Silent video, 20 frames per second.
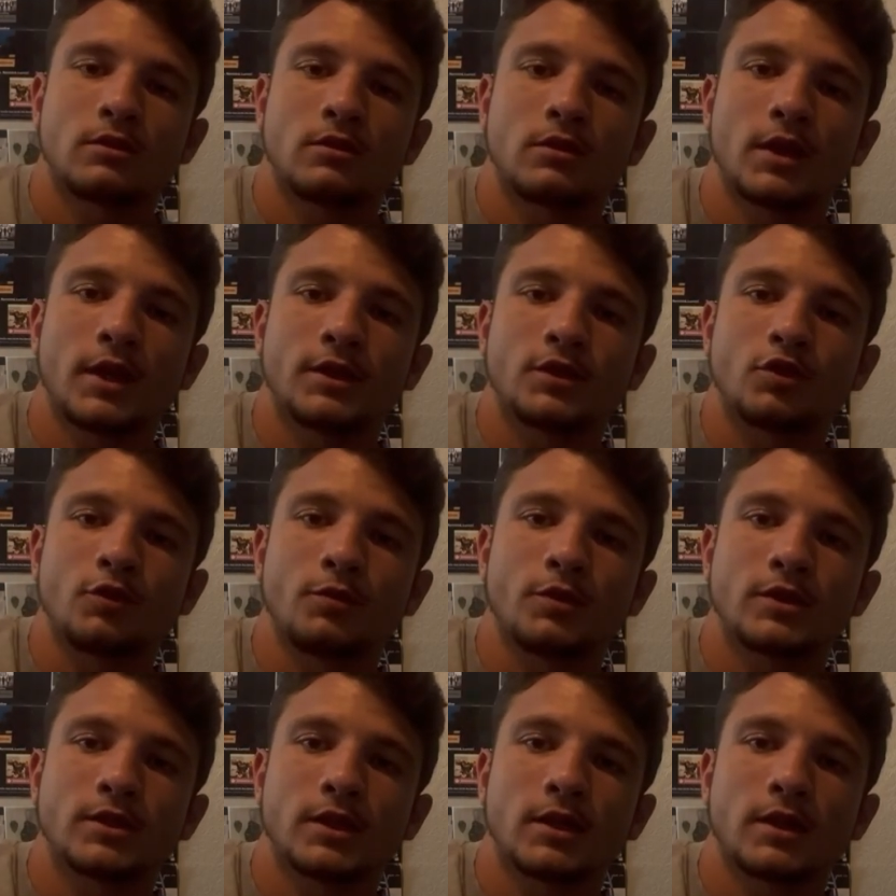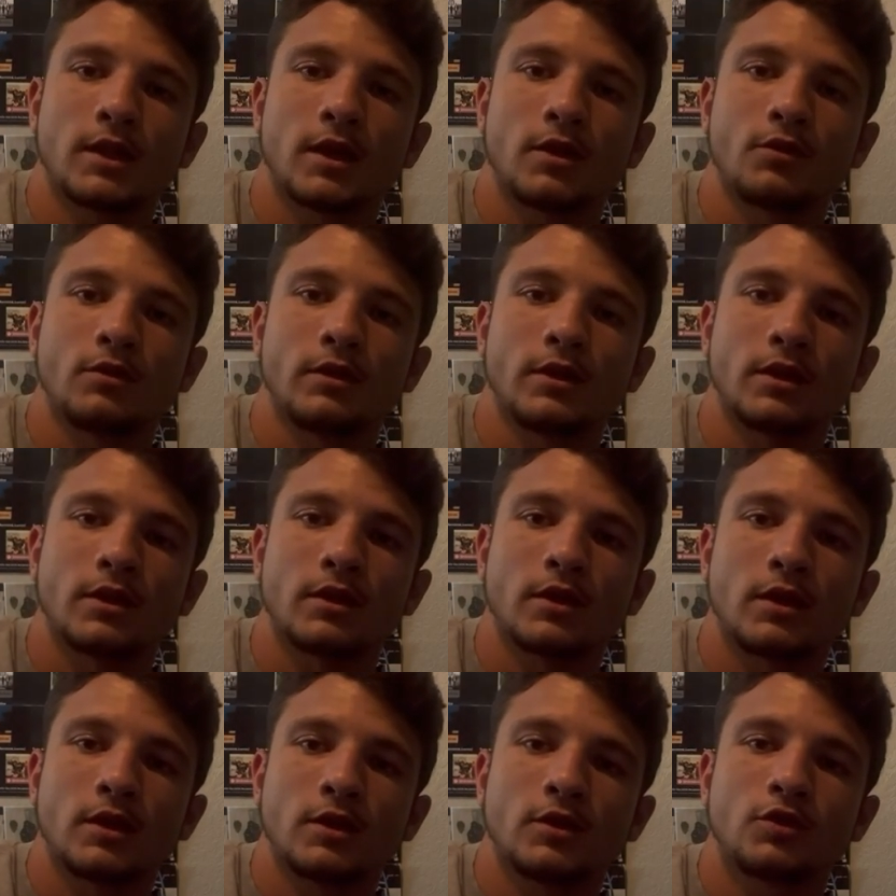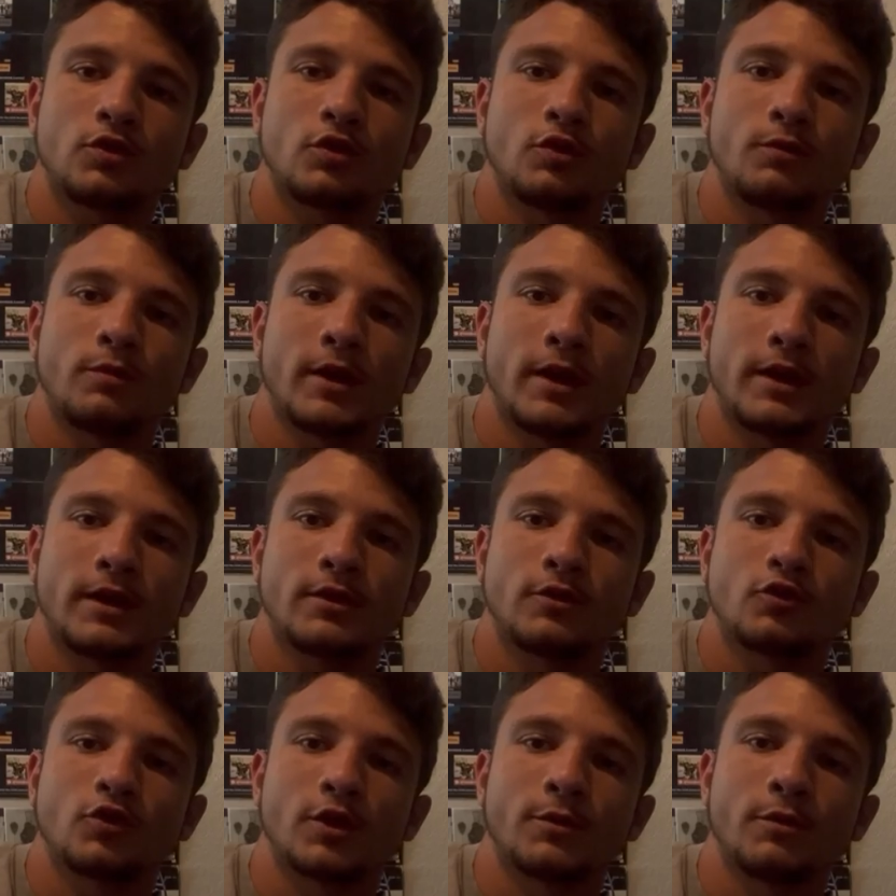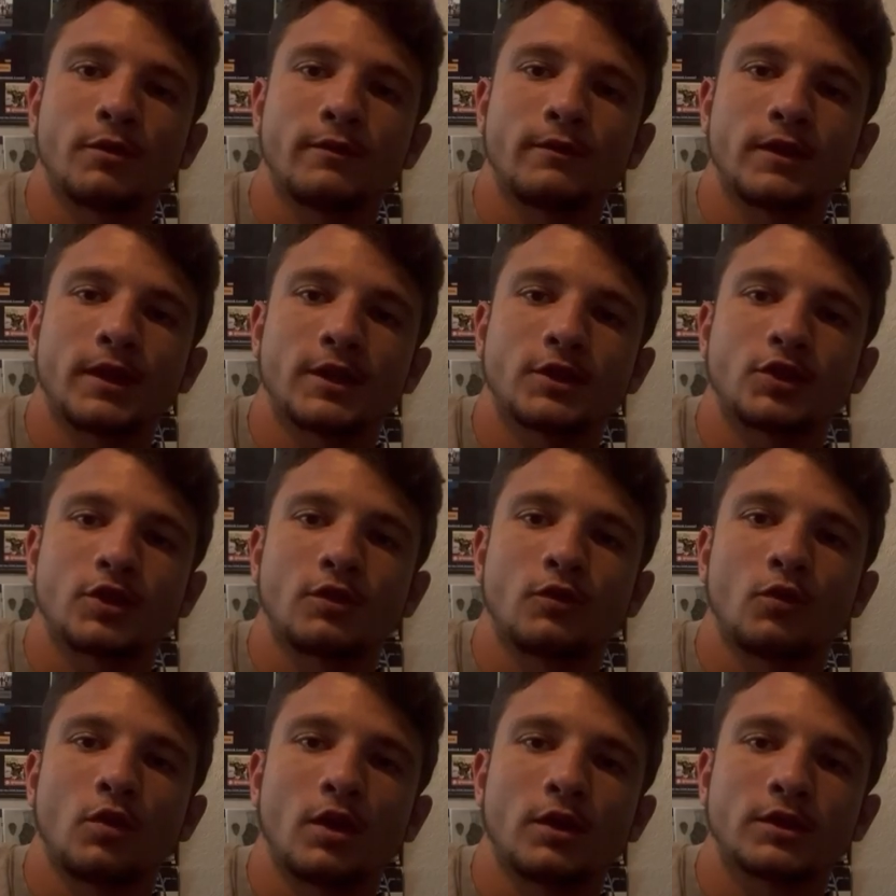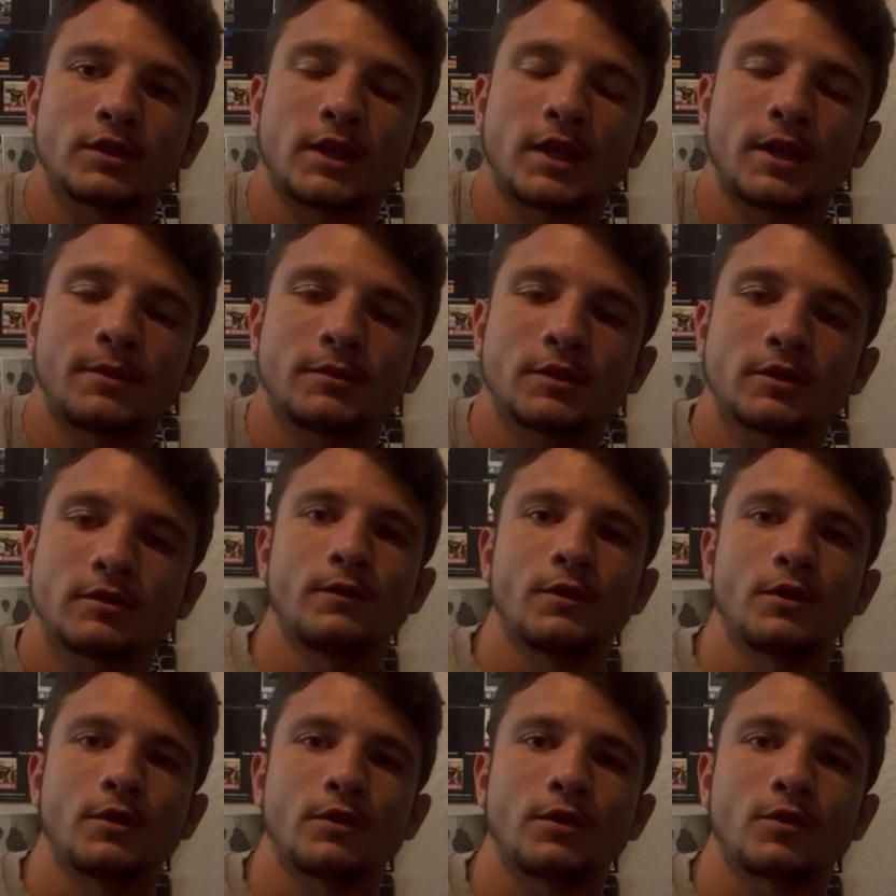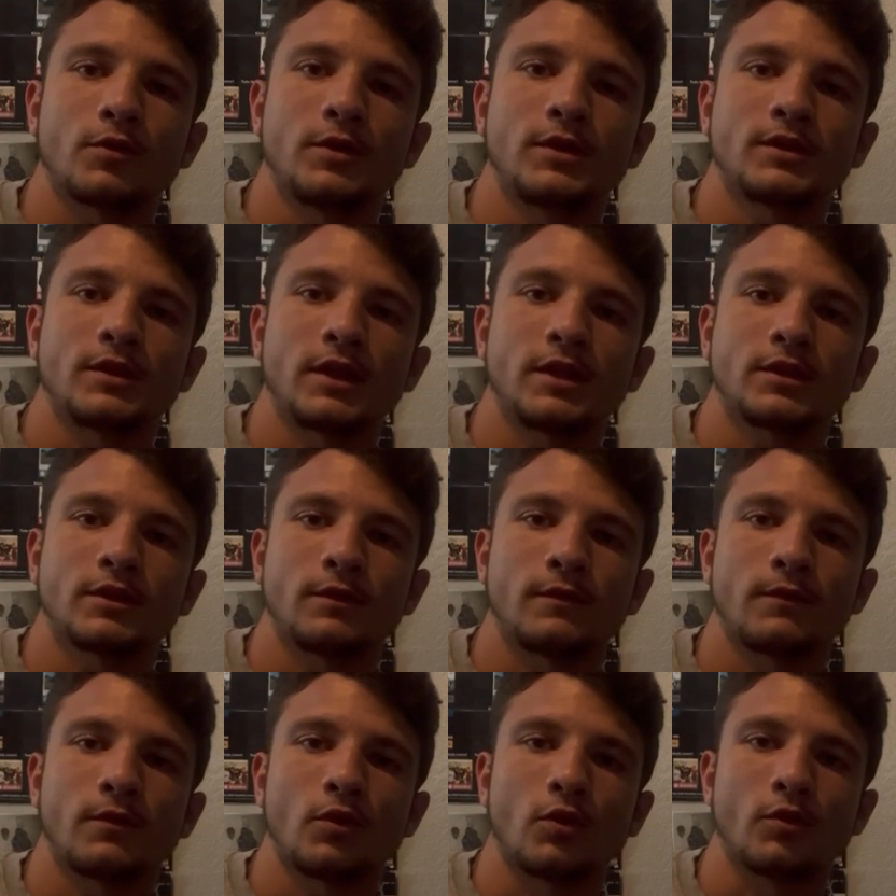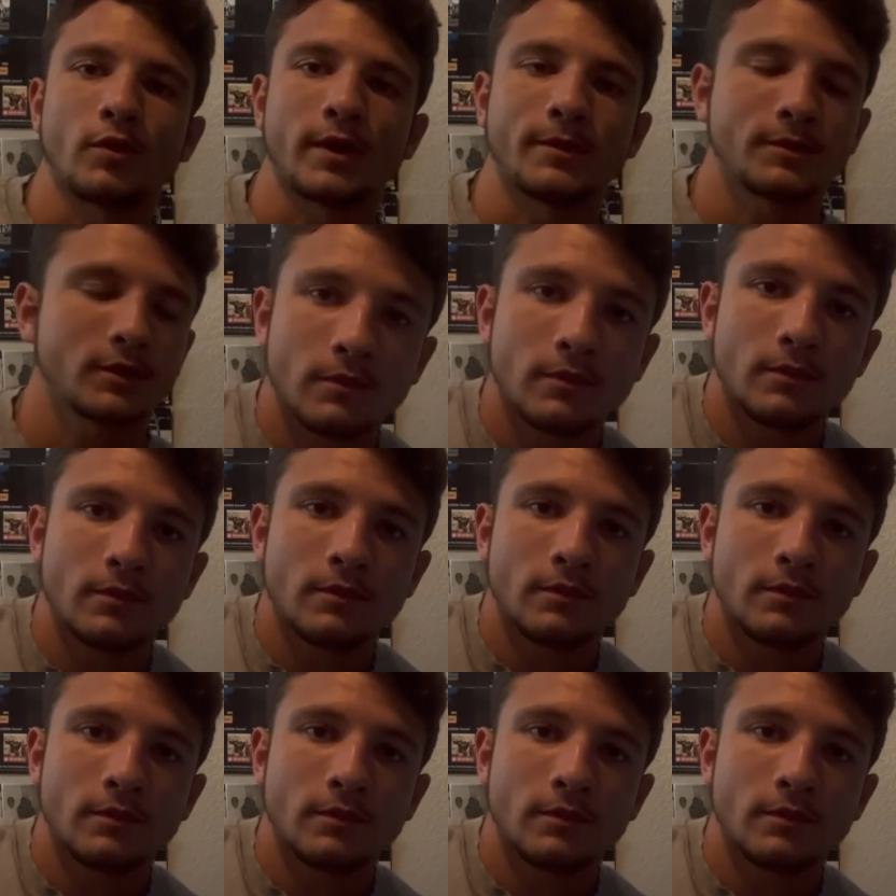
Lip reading: and superset that with supine triple flexion wall slams for 3 sets of 4 reps.